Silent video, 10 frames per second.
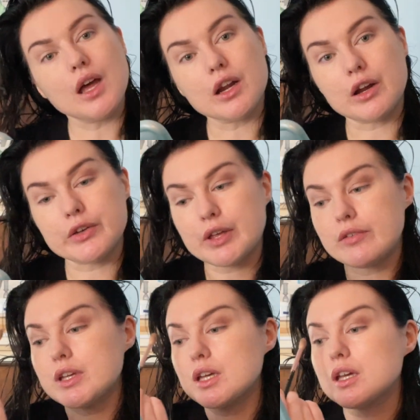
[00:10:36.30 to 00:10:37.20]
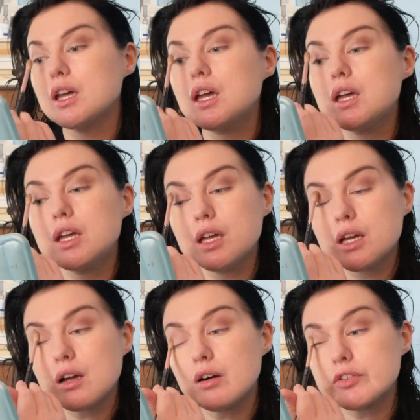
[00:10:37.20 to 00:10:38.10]
I was having a
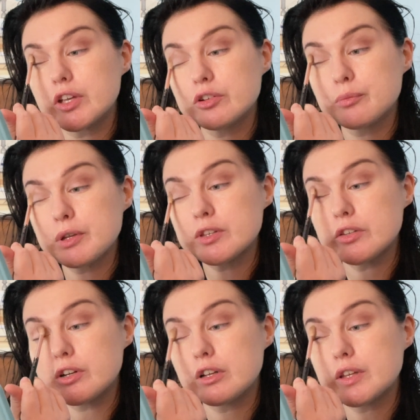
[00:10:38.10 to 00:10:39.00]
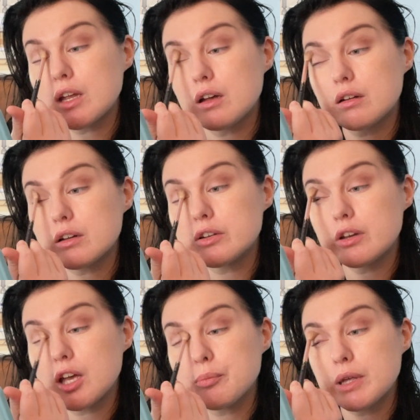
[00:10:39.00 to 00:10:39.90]
conversation with my sister and I was like, oh, could you
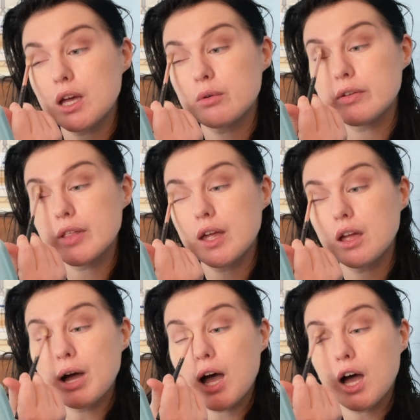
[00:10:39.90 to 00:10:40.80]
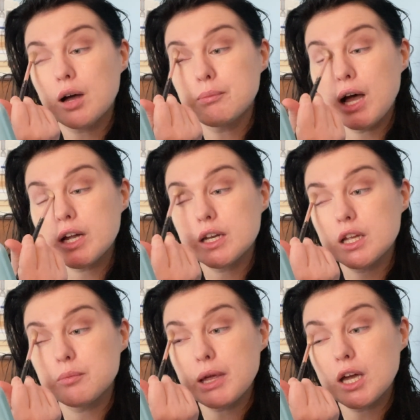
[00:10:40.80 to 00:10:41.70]
help me out with like
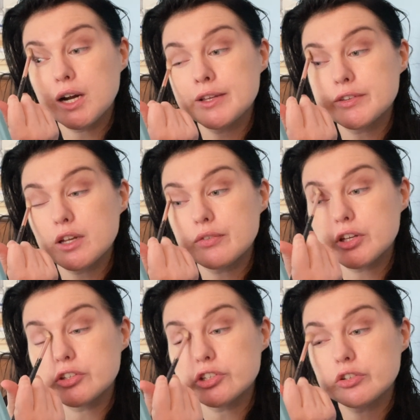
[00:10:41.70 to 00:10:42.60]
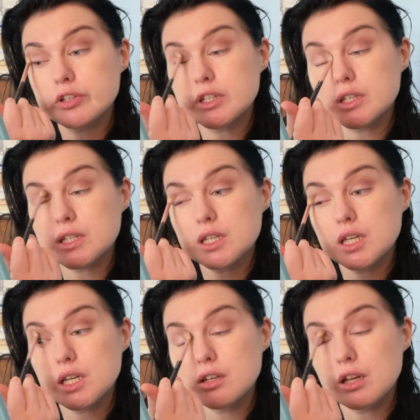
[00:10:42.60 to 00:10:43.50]
marketing and PR and stuff, because she's really good
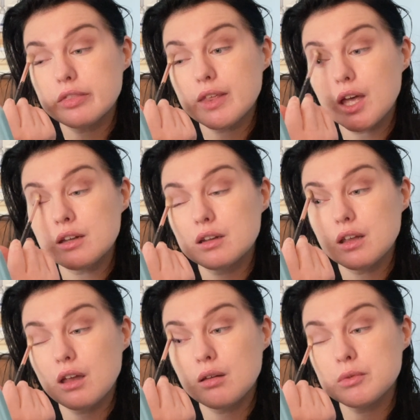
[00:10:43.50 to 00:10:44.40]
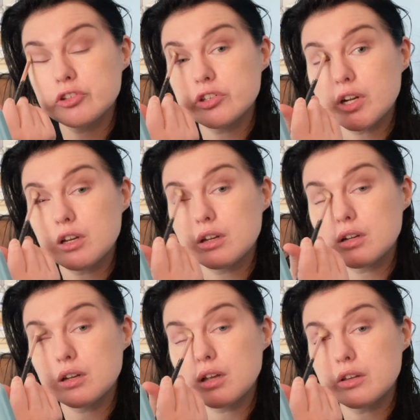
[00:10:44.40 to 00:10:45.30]
at that and she's done it
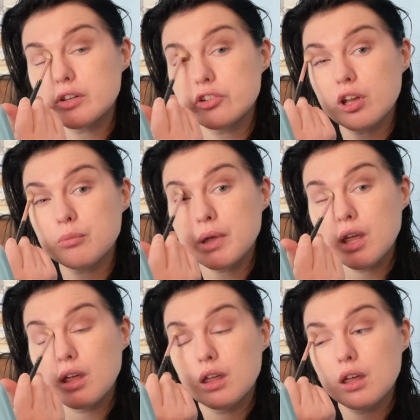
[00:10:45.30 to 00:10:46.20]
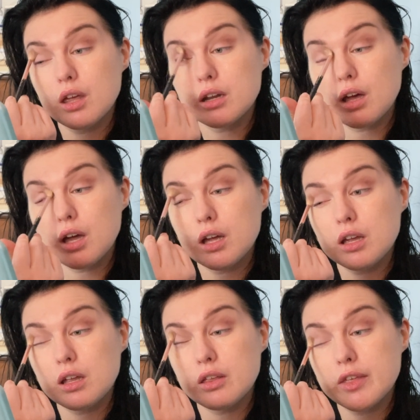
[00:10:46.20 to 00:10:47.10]
as her job, and
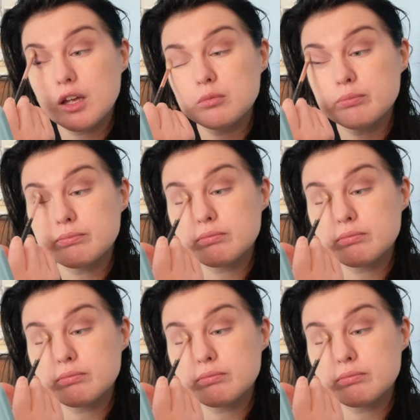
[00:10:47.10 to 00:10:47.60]
I think I'm